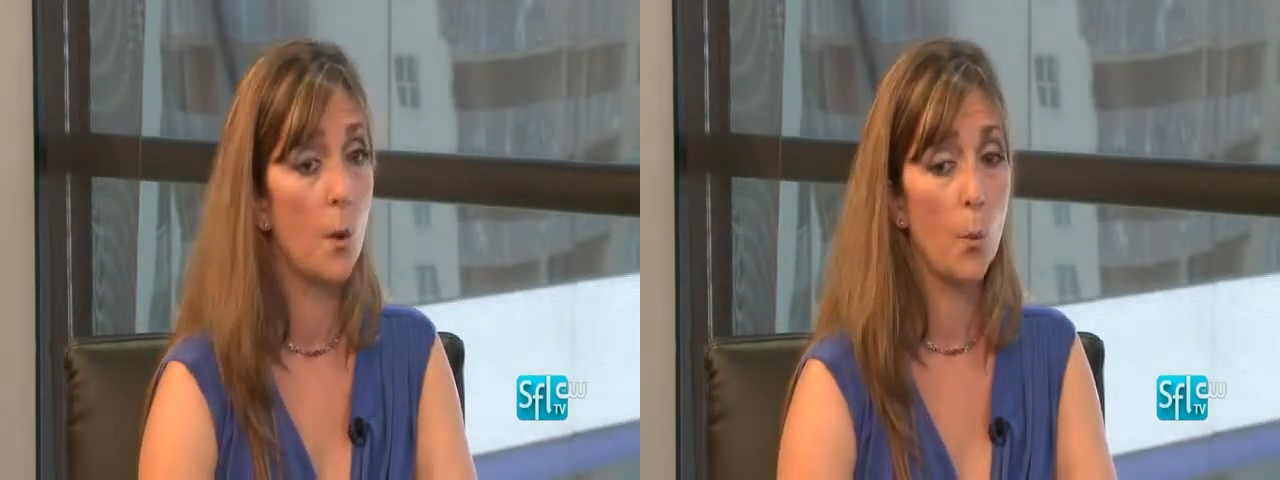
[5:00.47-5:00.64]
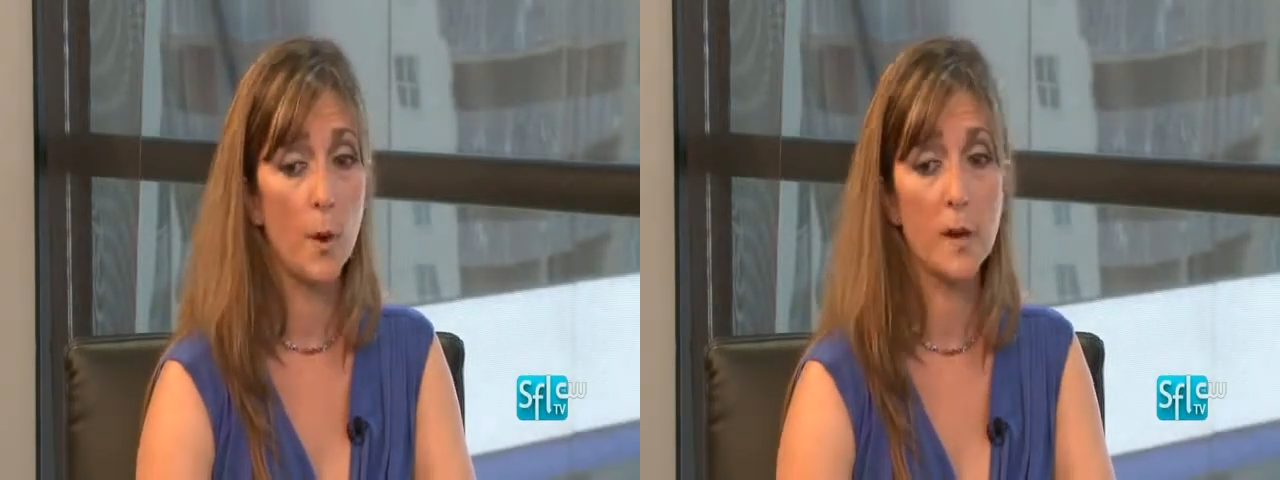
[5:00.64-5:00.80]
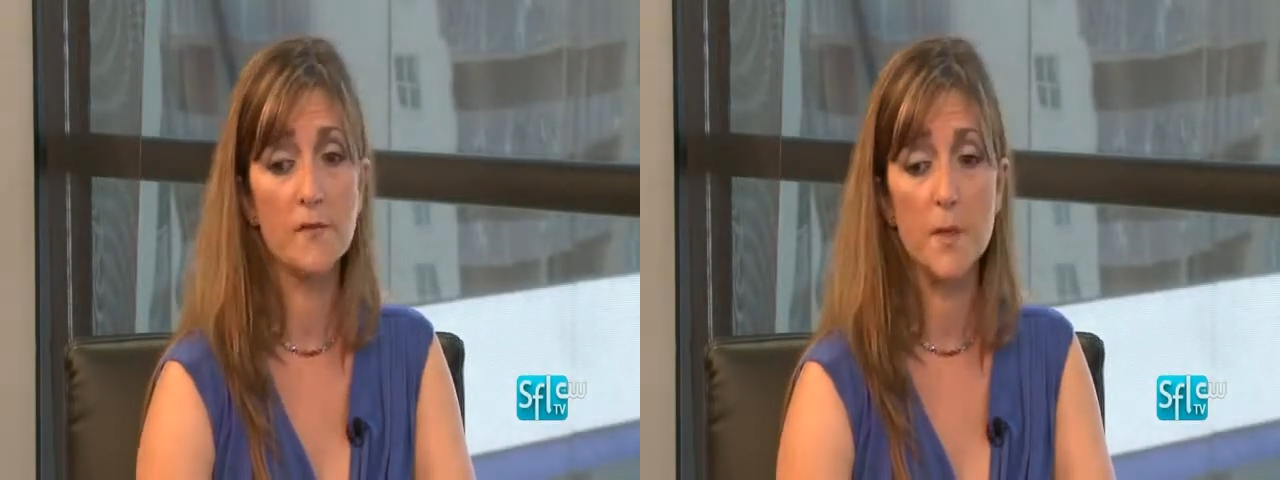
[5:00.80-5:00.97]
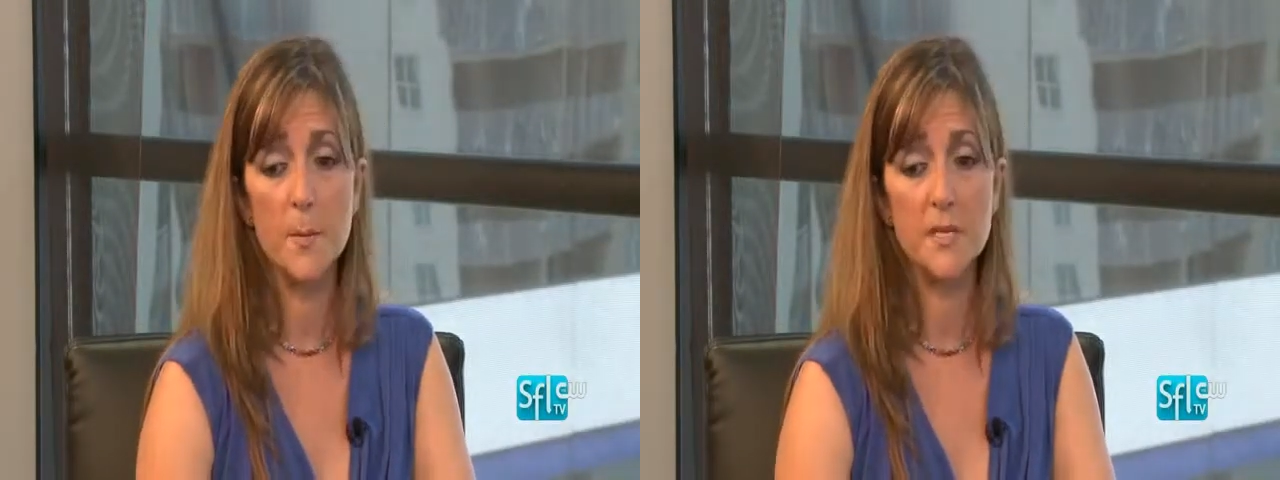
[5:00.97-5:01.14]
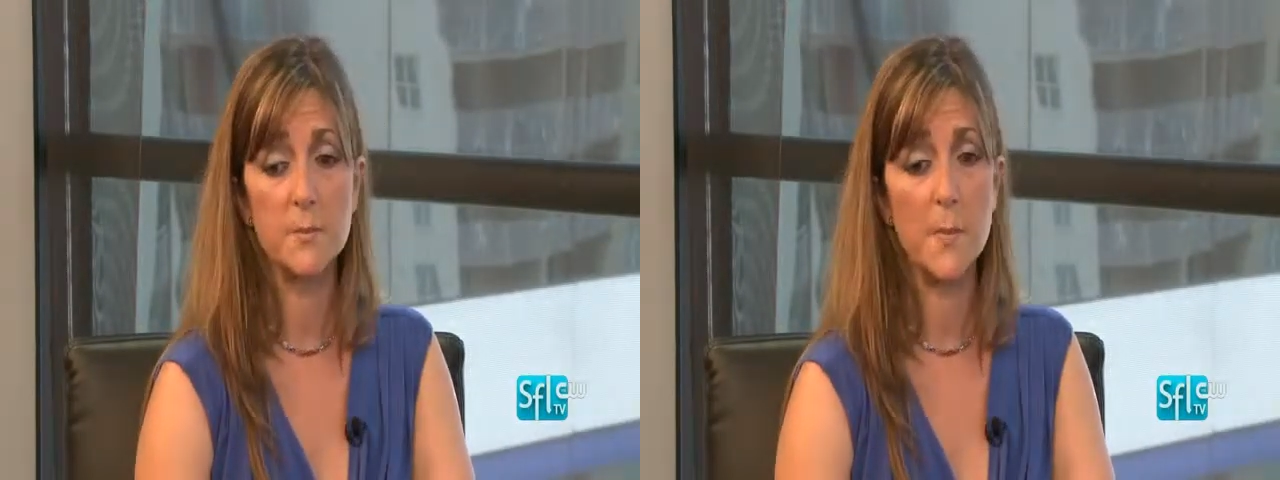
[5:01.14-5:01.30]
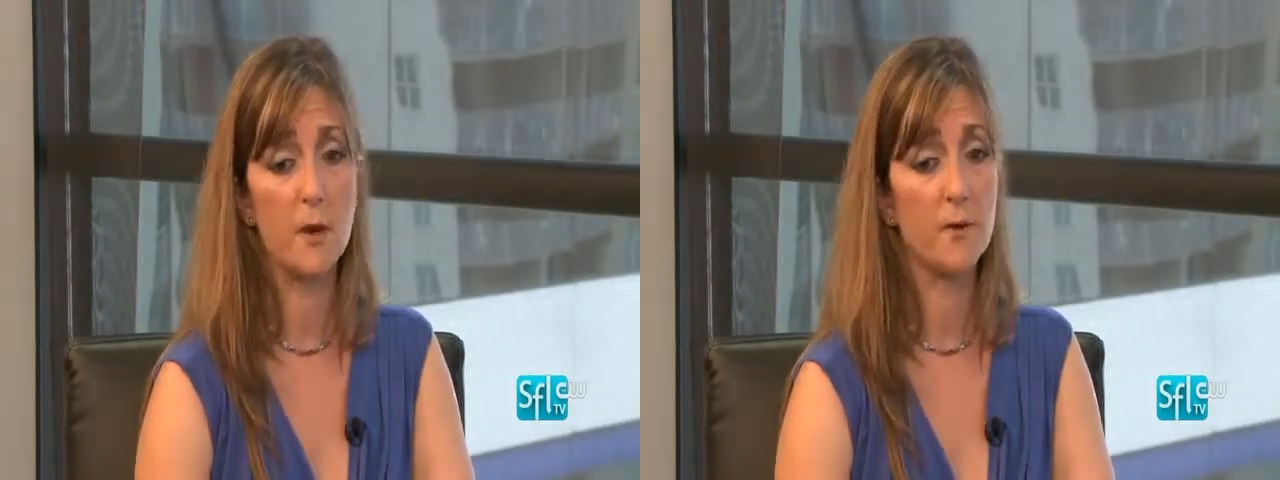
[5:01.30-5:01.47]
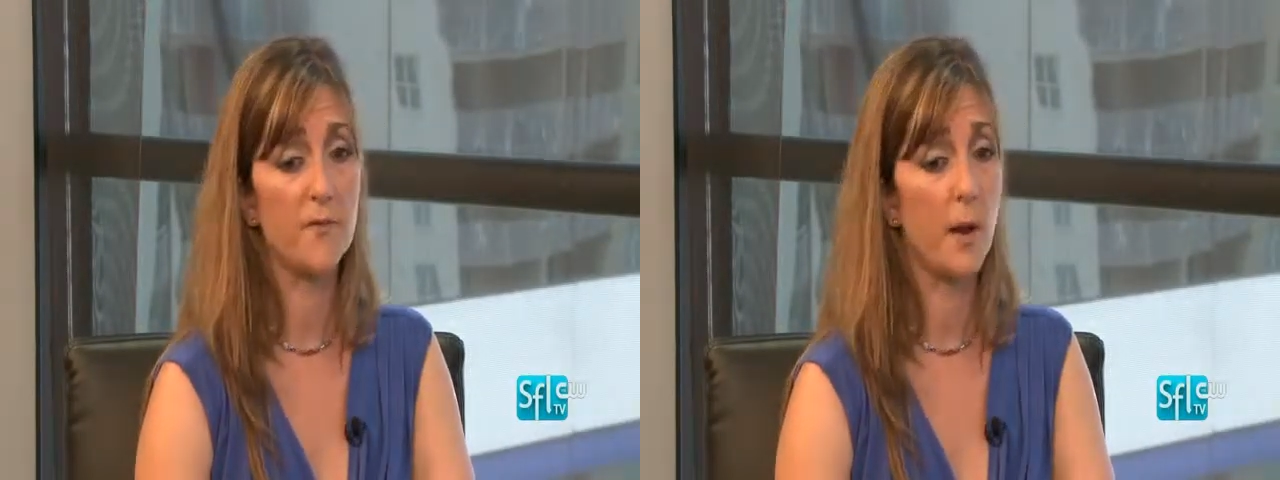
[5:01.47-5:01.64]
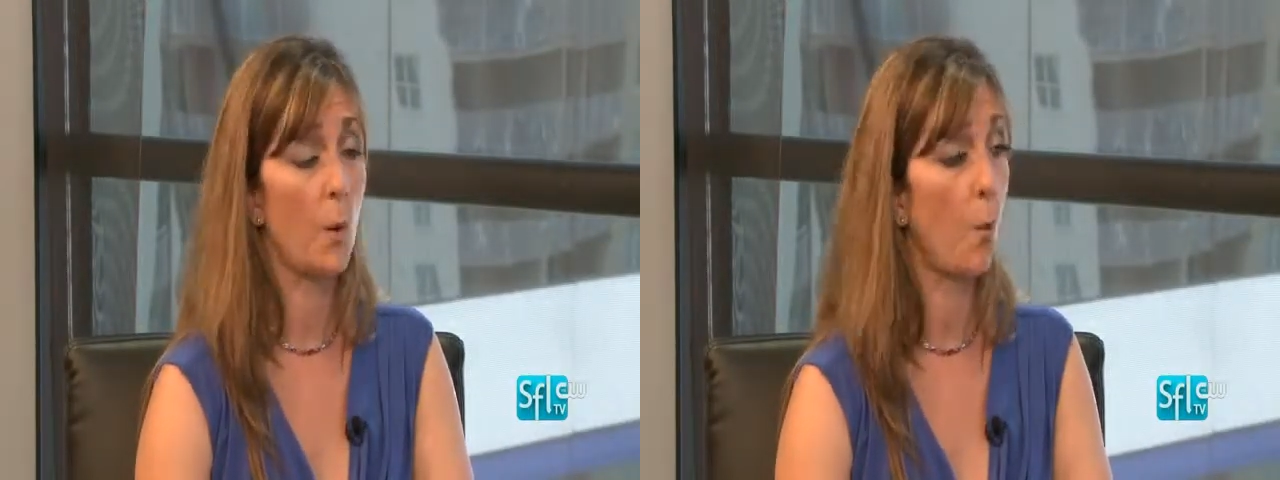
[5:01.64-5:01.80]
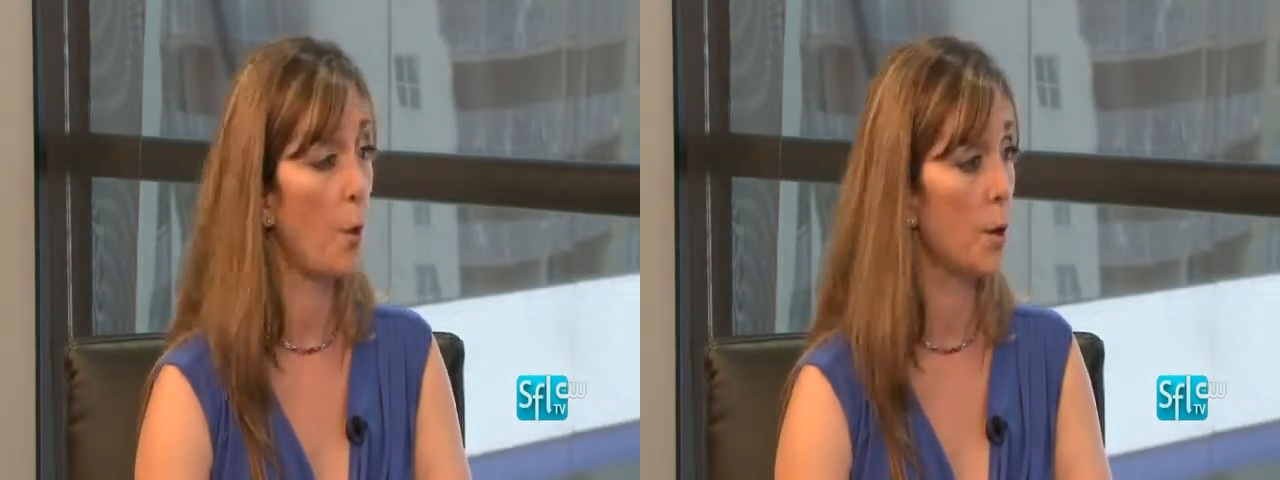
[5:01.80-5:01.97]
One of them, as a matter of
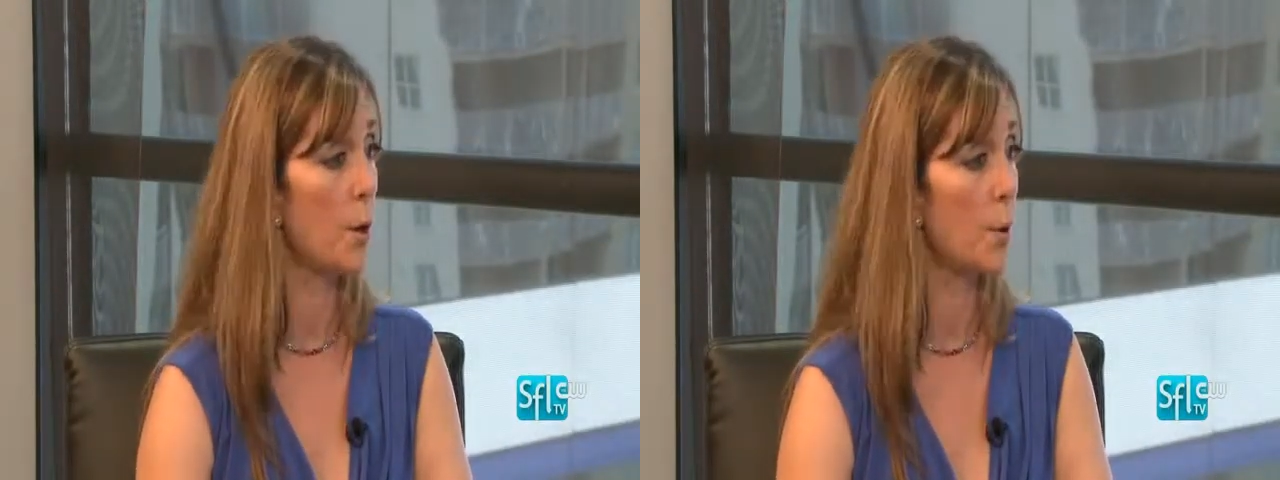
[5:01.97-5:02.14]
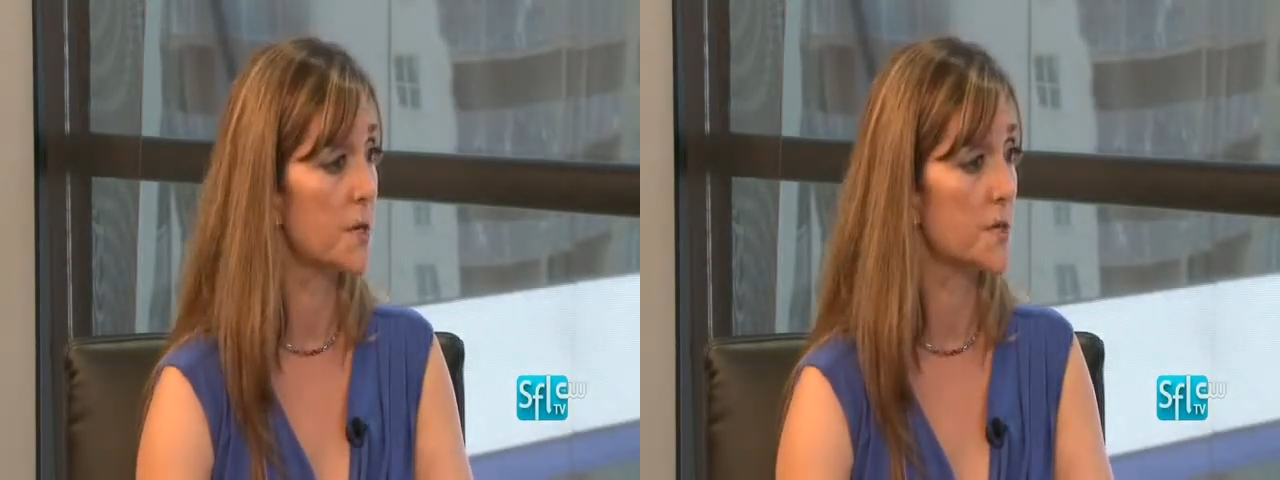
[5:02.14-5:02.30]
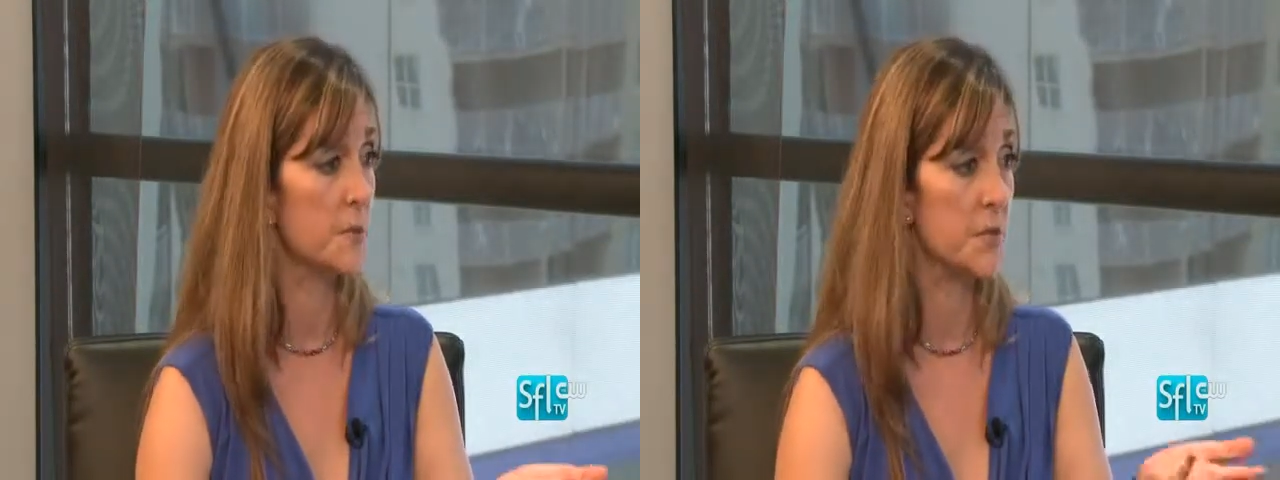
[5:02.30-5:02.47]
fact, War Horse,